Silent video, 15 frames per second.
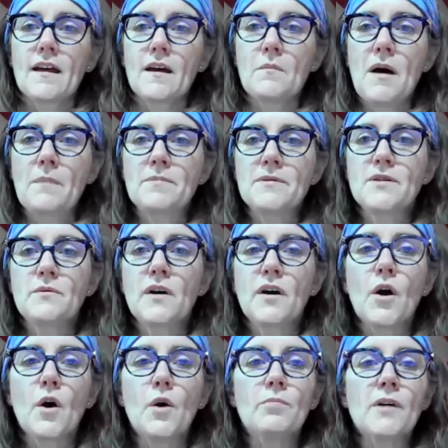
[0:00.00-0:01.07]
come up to a
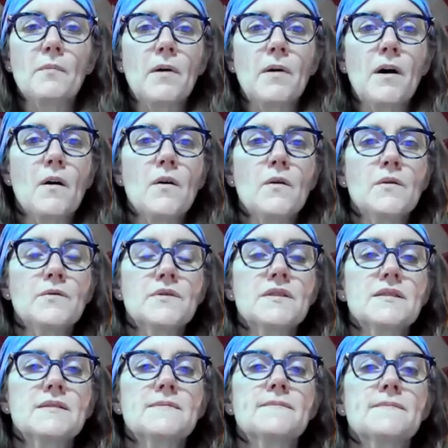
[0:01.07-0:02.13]
cobra
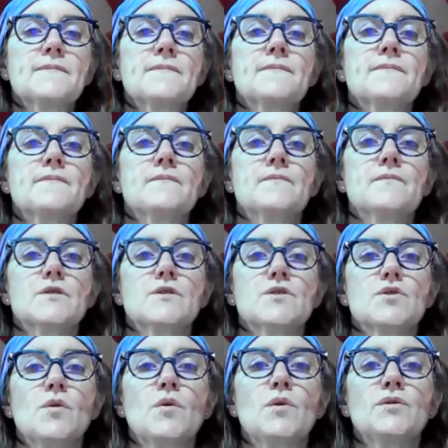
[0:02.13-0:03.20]
pose,
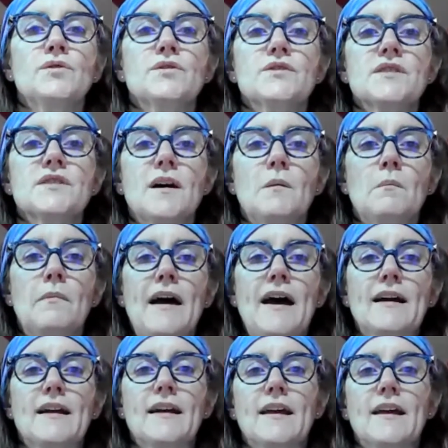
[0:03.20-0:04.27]
shoulders come
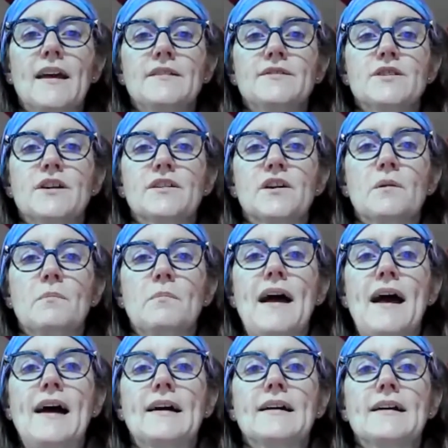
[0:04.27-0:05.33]
back engaged on your
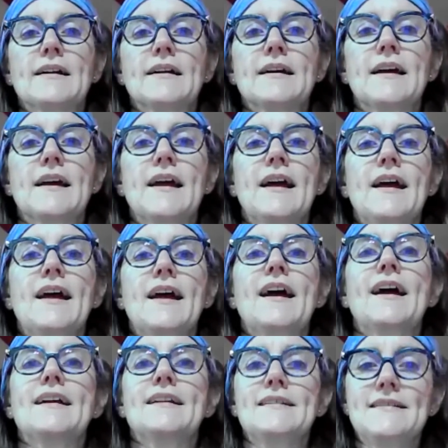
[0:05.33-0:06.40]
back,
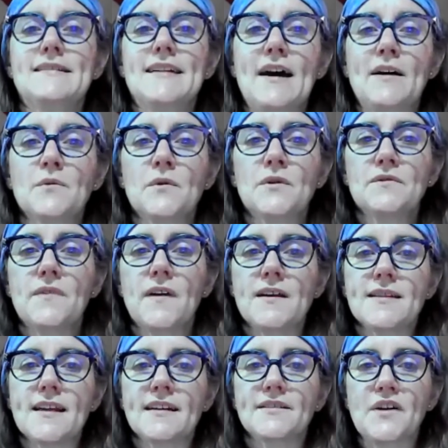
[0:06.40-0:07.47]
downward
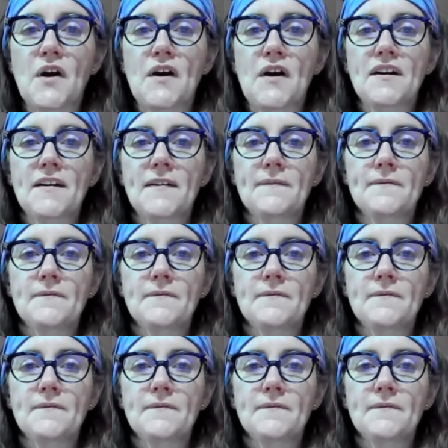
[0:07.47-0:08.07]
facing dog.